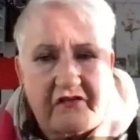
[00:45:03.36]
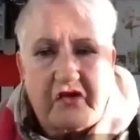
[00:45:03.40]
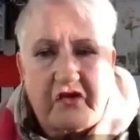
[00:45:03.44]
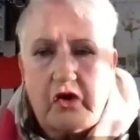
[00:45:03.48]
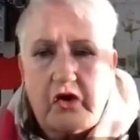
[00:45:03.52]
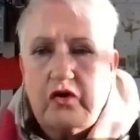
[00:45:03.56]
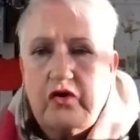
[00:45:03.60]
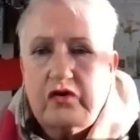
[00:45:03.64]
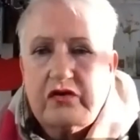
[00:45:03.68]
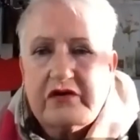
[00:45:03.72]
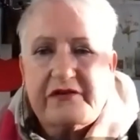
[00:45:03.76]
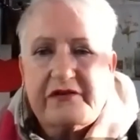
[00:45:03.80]
of
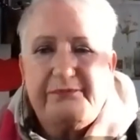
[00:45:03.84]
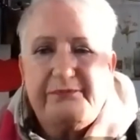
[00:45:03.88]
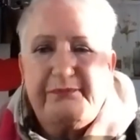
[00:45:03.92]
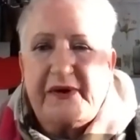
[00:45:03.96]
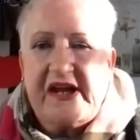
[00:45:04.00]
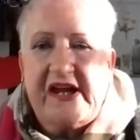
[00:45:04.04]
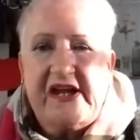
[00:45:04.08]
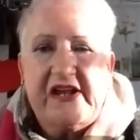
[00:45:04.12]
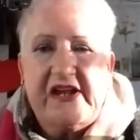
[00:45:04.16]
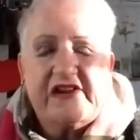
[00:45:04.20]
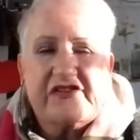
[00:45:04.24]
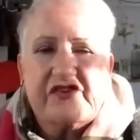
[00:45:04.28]
course,
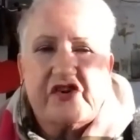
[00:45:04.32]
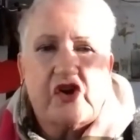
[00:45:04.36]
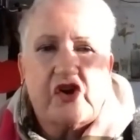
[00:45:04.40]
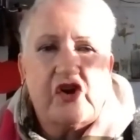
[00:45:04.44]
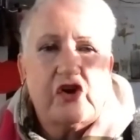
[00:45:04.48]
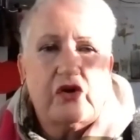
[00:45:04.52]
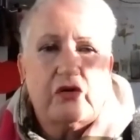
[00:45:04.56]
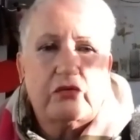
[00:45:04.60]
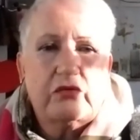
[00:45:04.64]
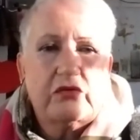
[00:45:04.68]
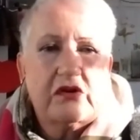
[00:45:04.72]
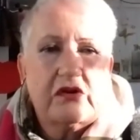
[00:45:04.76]
please
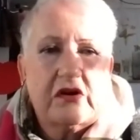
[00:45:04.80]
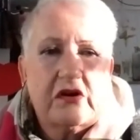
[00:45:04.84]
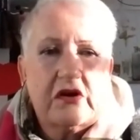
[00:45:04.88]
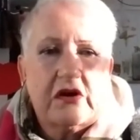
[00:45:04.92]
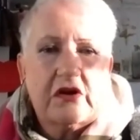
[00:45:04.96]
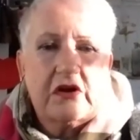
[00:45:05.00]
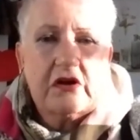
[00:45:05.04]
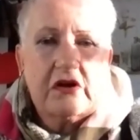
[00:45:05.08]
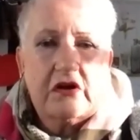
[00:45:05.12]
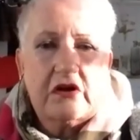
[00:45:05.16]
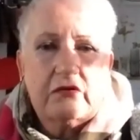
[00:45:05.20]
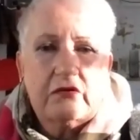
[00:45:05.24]
do.
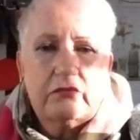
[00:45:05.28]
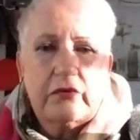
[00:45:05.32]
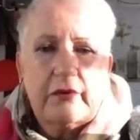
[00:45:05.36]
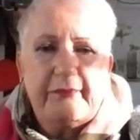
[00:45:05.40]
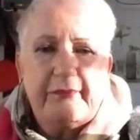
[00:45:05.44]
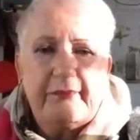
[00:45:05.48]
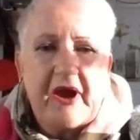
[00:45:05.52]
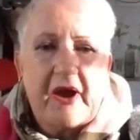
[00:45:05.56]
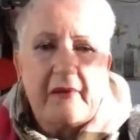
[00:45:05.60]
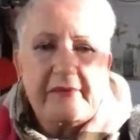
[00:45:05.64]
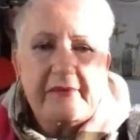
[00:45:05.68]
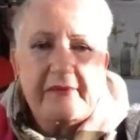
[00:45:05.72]
We'd
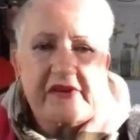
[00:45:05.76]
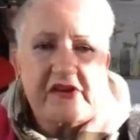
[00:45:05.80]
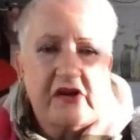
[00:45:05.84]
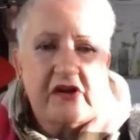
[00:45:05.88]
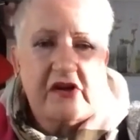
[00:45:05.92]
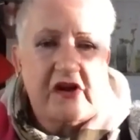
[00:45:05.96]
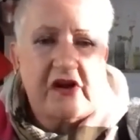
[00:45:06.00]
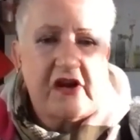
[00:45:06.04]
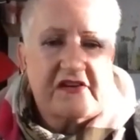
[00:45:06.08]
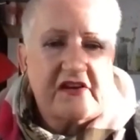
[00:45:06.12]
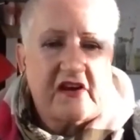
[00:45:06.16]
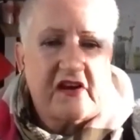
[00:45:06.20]
be
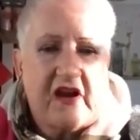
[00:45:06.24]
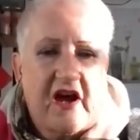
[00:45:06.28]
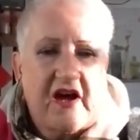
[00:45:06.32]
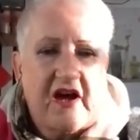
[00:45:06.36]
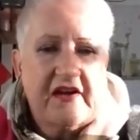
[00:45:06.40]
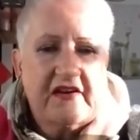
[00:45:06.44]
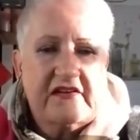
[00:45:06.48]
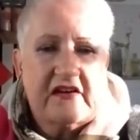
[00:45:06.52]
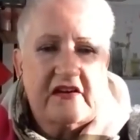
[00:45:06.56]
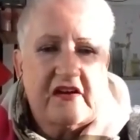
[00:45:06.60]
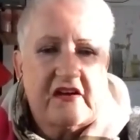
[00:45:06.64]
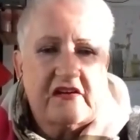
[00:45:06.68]
absolutely
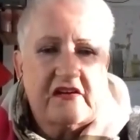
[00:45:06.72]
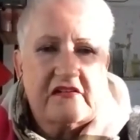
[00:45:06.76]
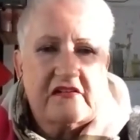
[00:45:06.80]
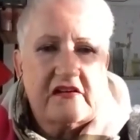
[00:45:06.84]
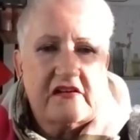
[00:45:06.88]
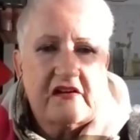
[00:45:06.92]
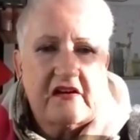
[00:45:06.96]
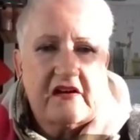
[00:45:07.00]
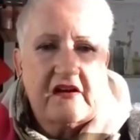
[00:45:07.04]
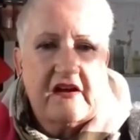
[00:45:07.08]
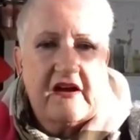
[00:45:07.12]
delighted.